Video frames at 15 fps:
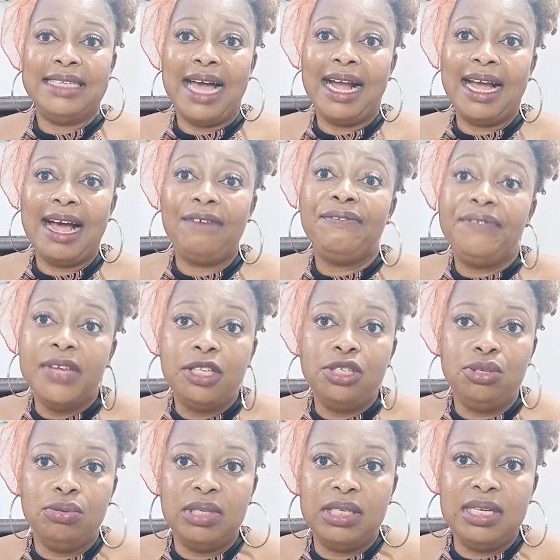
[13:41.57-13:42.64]
darker
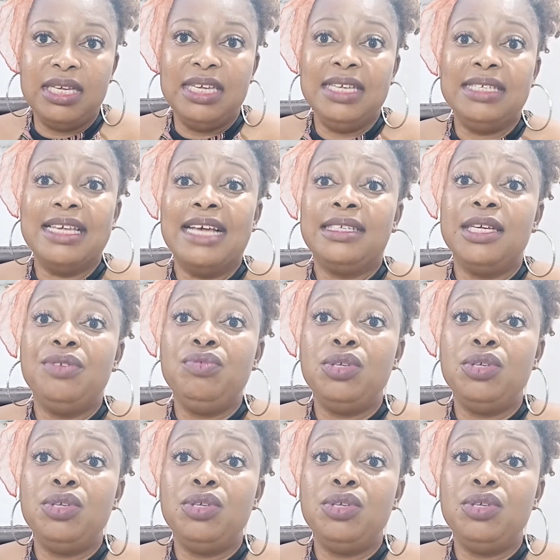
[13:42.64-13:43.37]
feet you see is as a